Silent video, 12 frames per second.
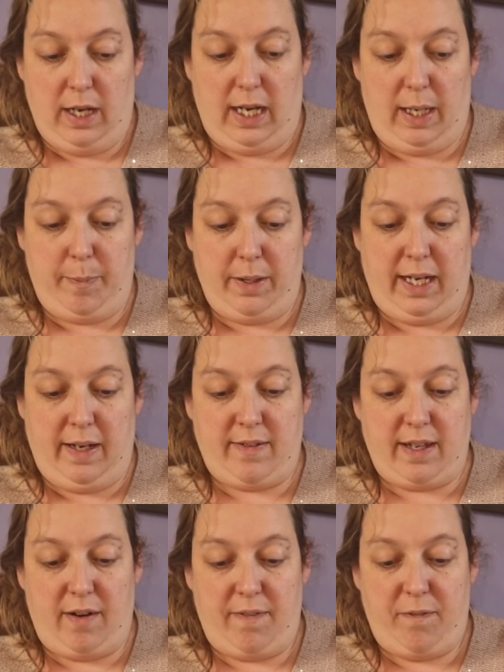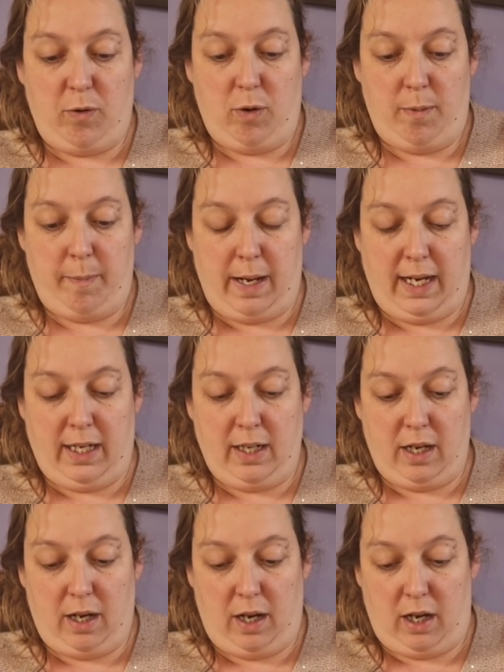He believes there are four
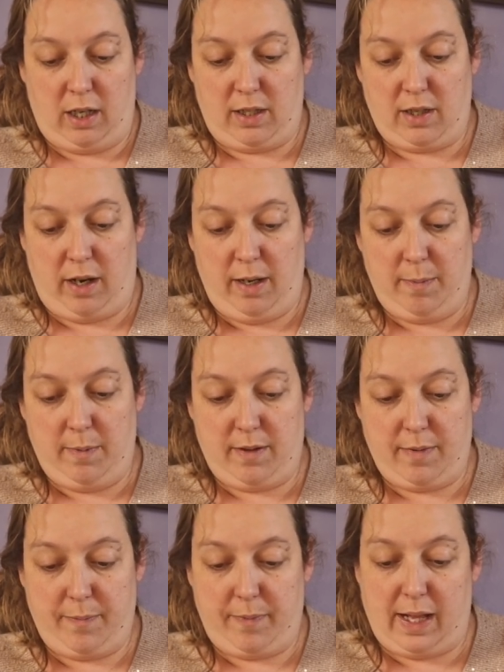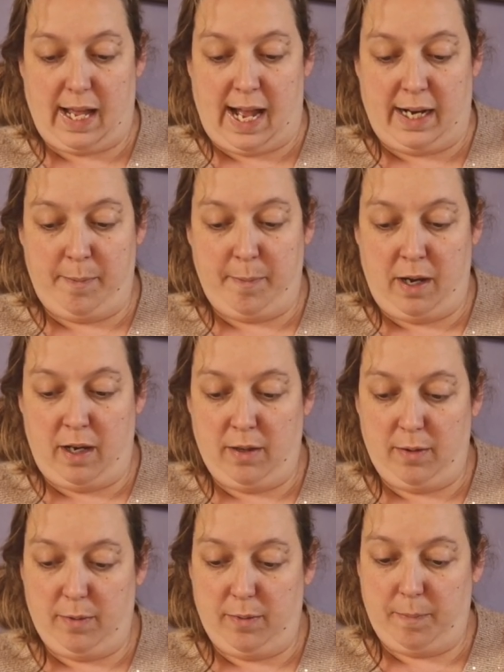main archetypes: anima
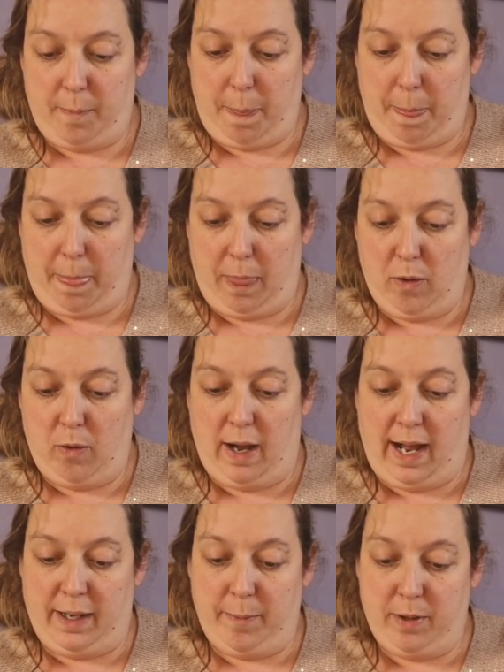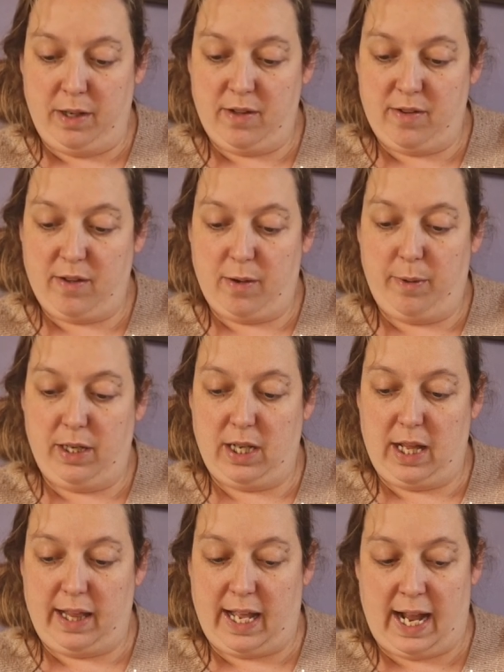or animus.
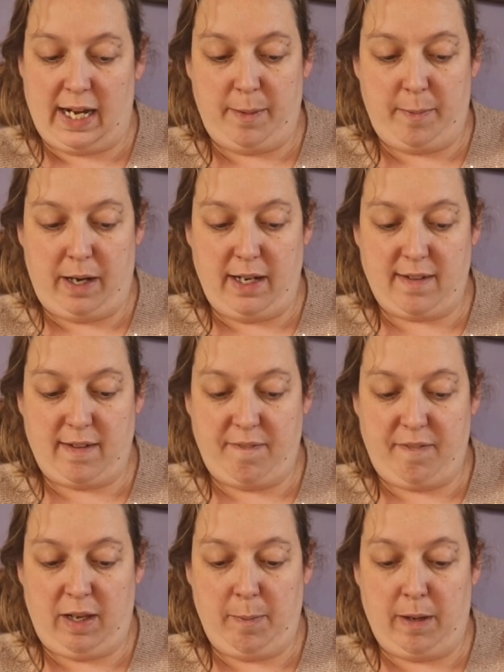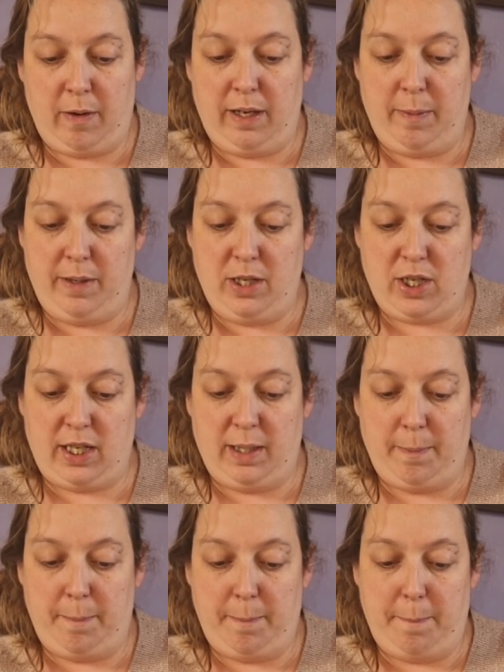The anima is the female image in
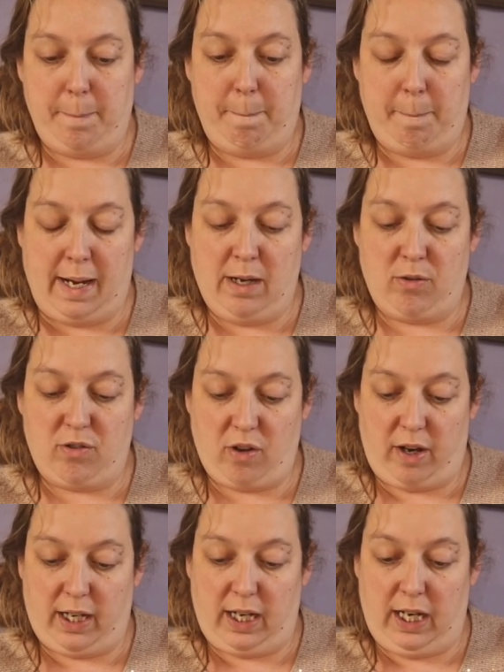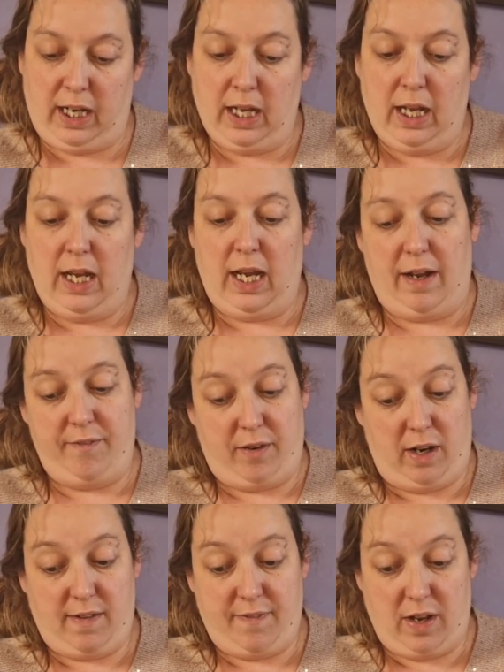the male psyche and
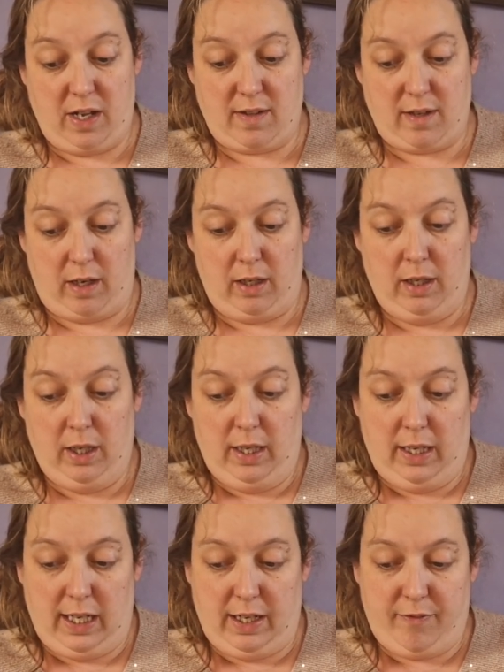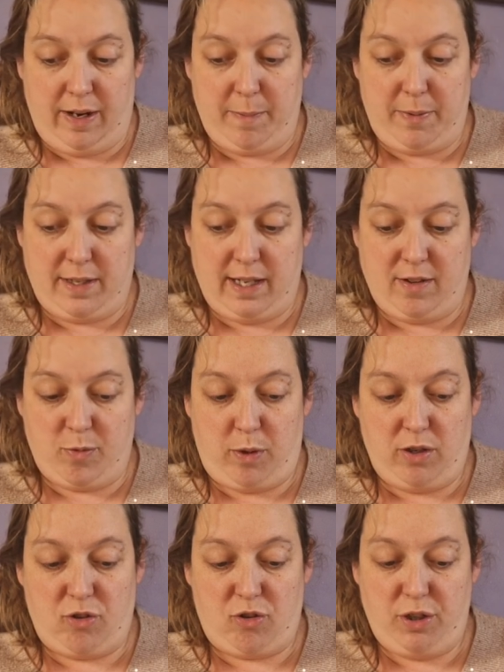vice versa. It represents
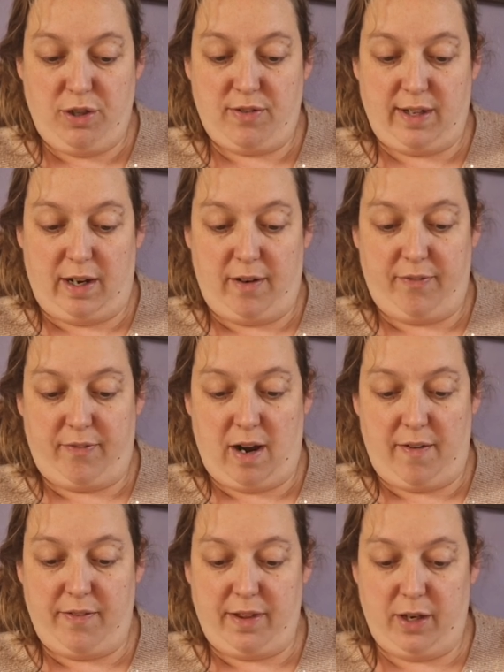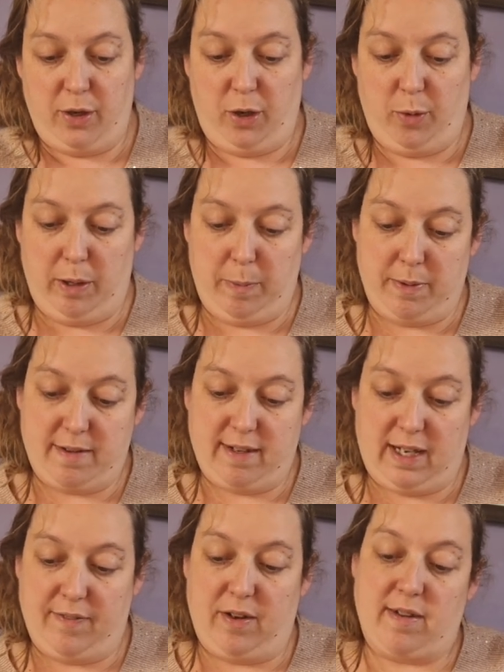one's true self rather than who we
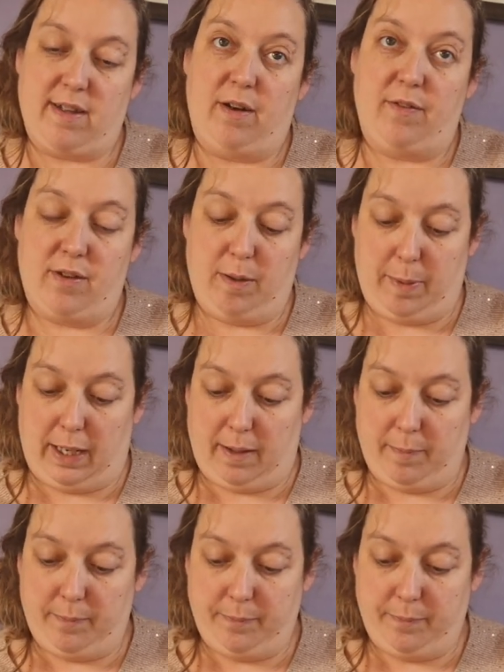perceive ourselves to be.